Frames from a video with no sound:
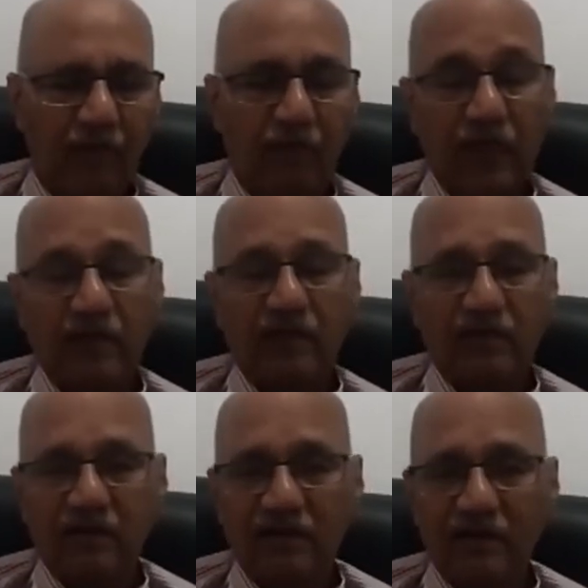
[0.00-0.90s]
But
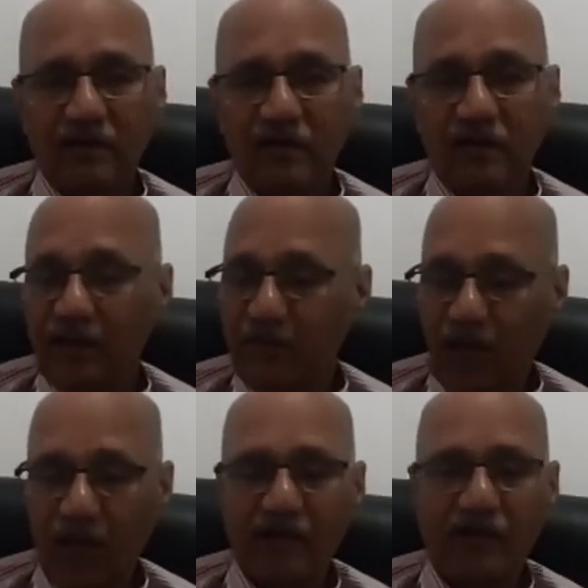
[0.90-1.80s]
he
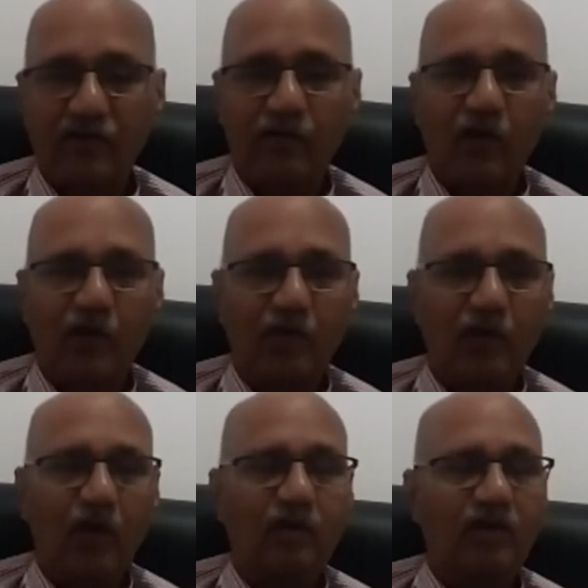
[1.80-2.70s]
brought one
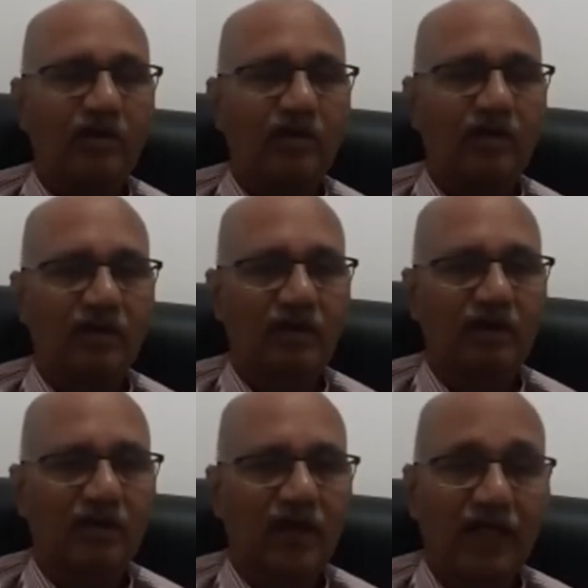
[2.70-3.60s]
more
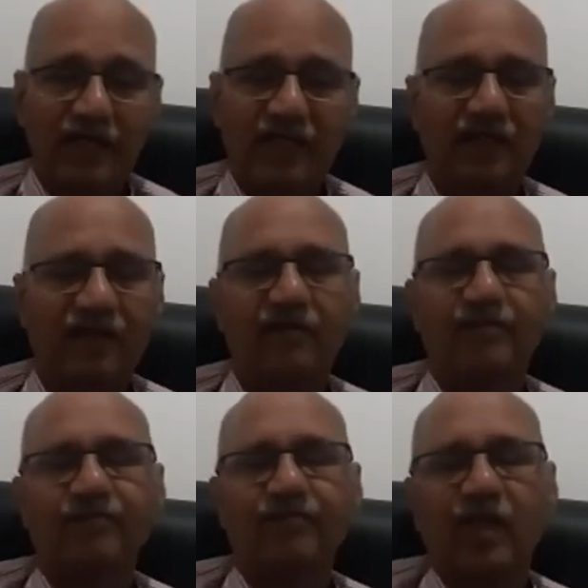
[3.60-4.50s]
condition.
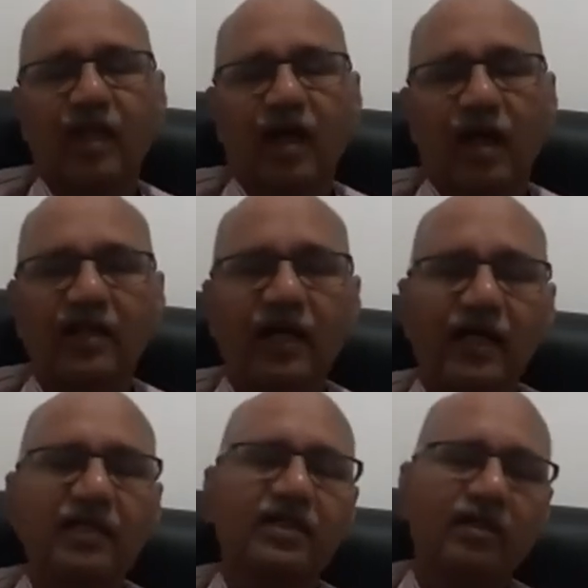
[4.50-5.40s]
And the
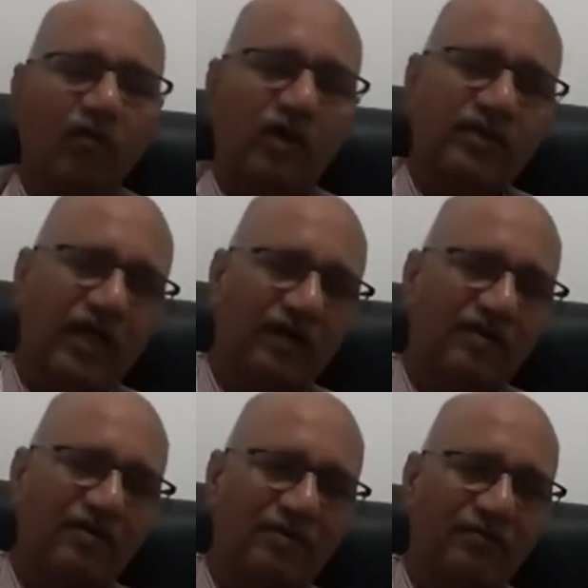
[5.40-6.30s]
condition was that
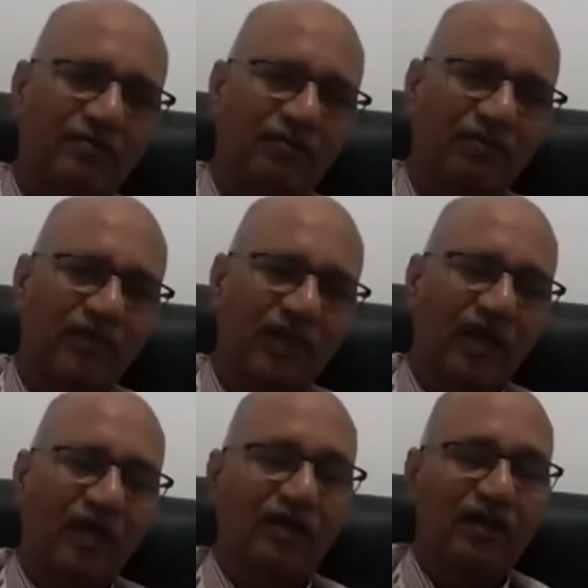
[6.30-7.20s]

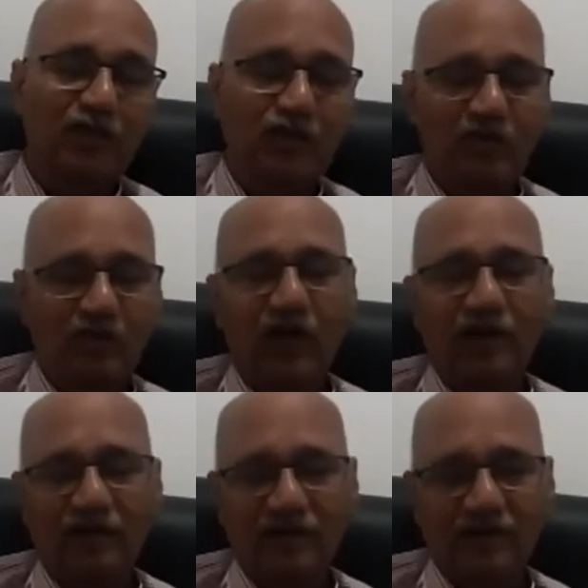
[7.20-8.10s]

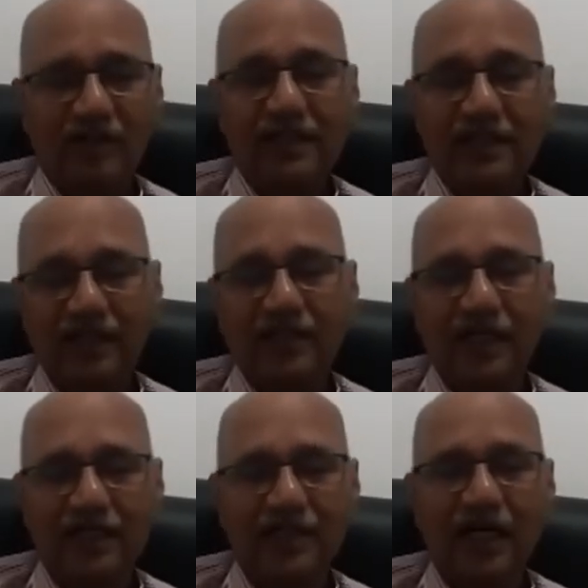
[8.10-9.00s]
this earth
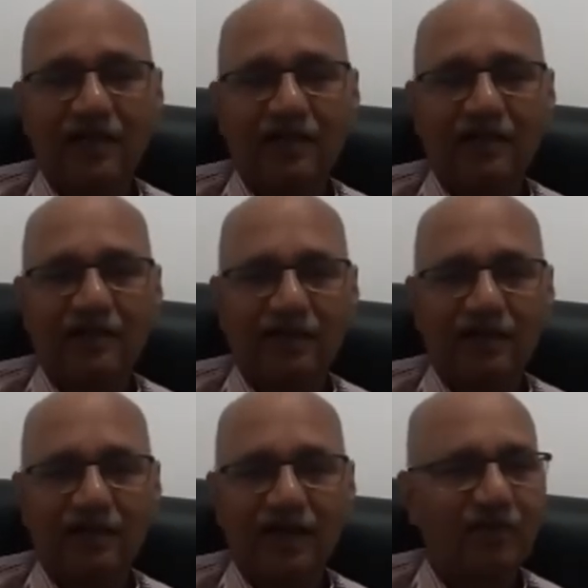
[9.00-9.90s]
has got
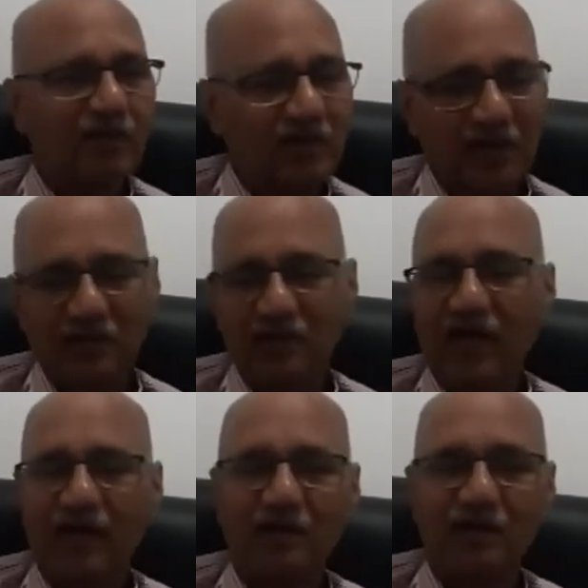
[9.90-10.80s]
everything
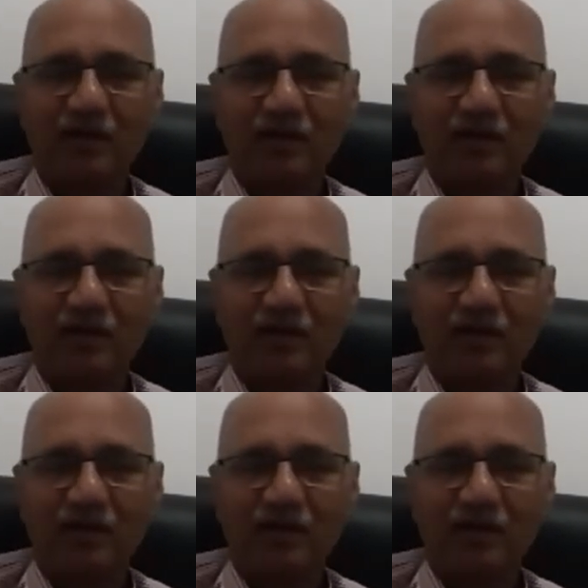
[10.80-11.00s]
for